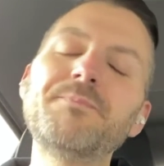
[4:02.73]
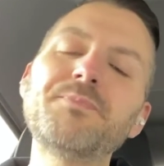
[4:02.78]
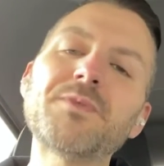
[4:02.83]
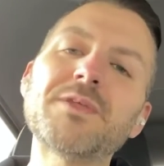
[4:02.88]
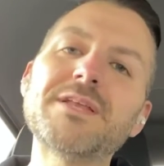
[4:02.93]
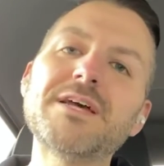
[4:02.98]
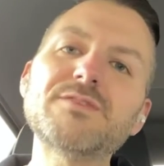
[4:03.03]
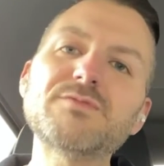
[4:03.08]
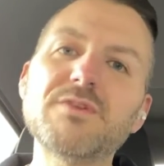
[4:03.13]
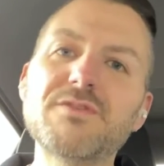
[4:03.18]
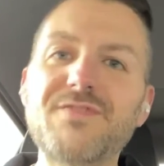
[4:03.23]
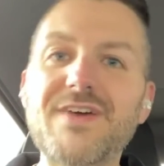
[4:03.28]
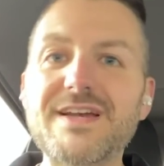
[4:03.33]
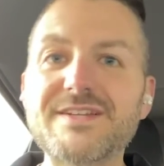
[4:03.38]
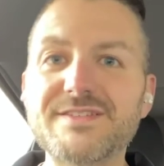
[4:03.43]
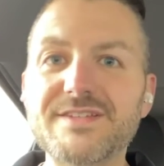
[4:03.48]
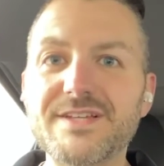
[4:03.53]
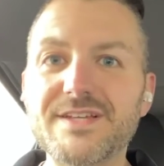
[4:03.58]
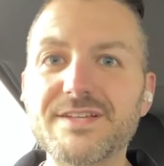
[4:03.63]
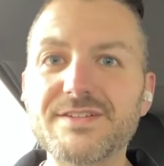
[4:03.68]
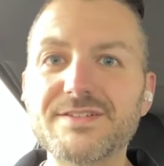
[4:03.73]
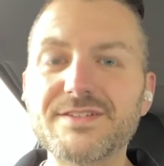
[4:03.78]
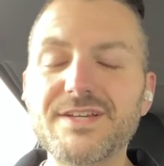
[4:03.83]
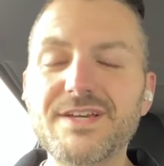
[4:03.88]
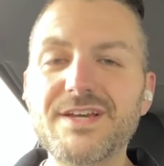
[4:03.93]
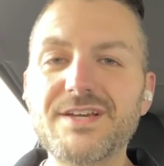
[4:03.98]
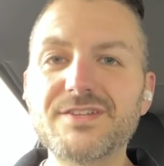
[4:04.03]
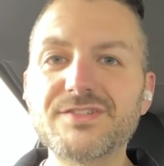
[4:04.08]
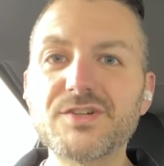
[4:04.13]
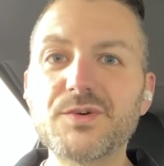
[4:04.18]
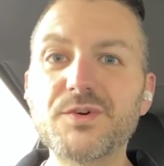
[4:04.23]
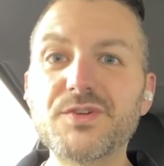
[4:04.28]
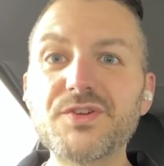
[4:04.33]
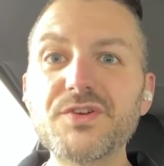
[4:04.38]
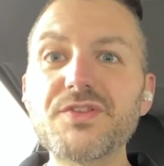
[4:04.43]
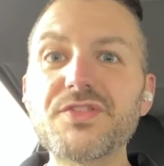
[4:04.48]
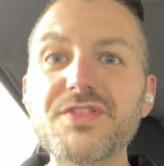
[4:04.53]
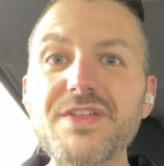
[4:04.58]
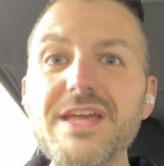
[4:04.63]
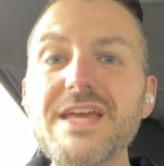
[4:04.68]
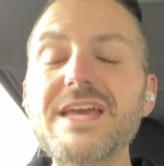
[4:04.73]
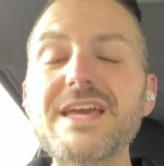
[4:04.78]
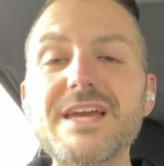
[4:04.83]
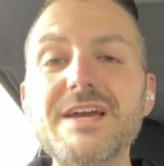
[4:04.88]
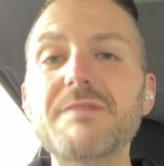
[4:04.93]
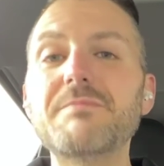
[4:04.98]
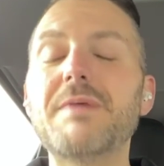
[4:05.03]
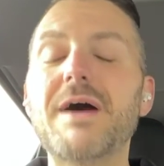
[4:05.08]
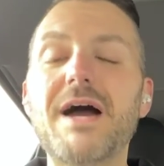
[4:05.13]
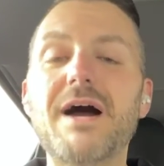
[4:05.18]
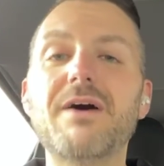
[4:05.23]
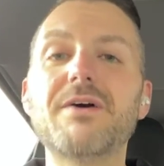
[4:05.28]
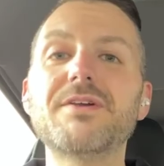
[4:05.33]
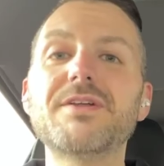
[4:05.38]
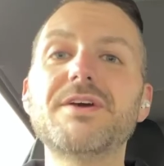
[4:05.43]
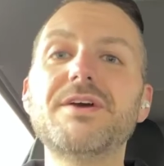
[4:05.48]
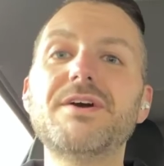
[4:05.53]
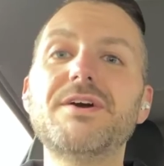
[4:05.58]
And that's what fasting is. So when you're thinking about